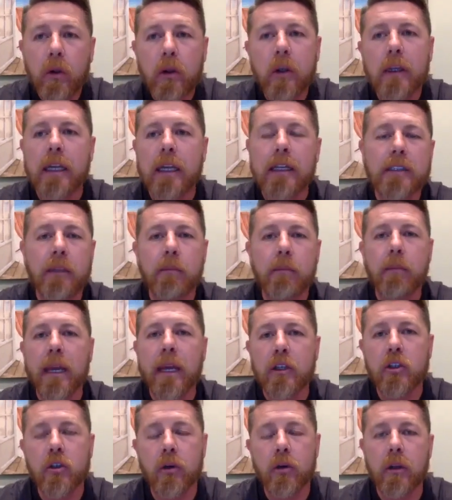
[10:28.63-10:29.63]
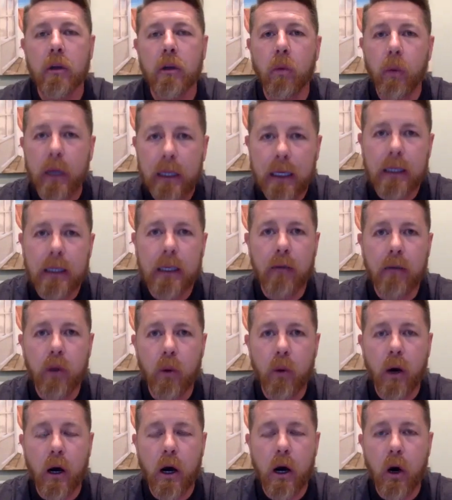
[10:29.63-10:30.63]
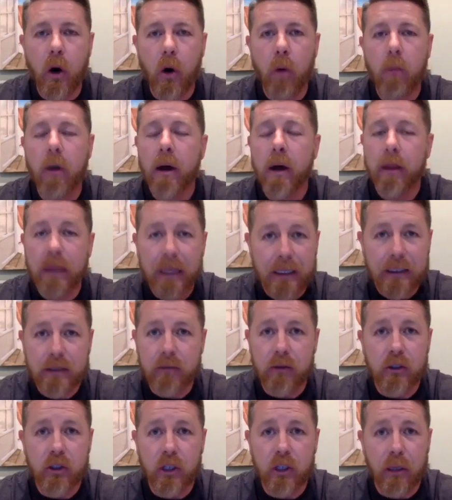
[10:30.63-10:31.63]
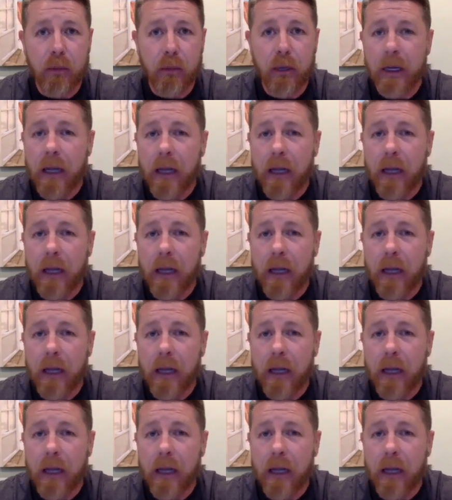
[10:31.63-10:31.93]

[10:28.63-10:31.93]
looking to make sure that we can give you a home that is legitimate,